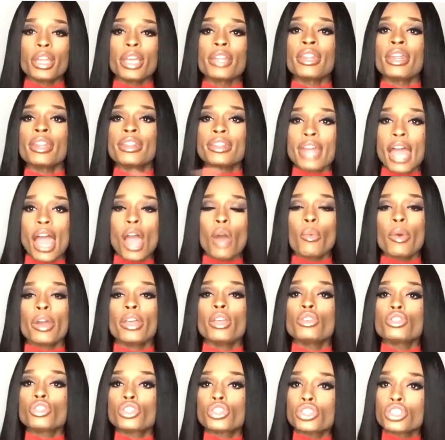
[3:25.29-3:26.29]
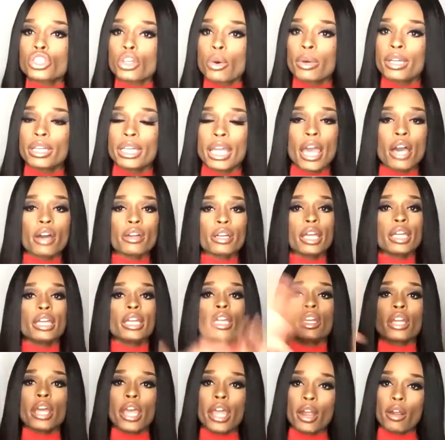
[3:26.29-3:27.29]
And then that way you just sew it down
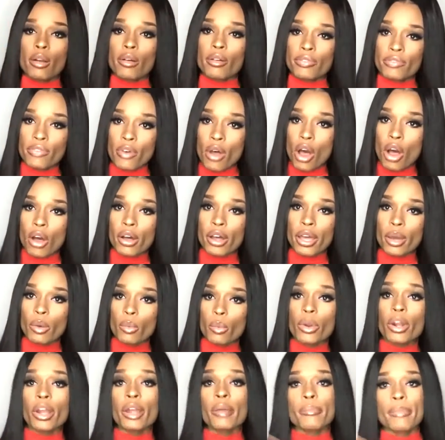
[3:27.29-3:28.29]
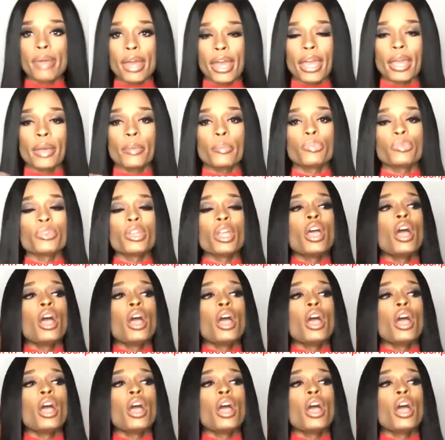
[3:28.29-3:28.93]
and then the hair will fall where it may.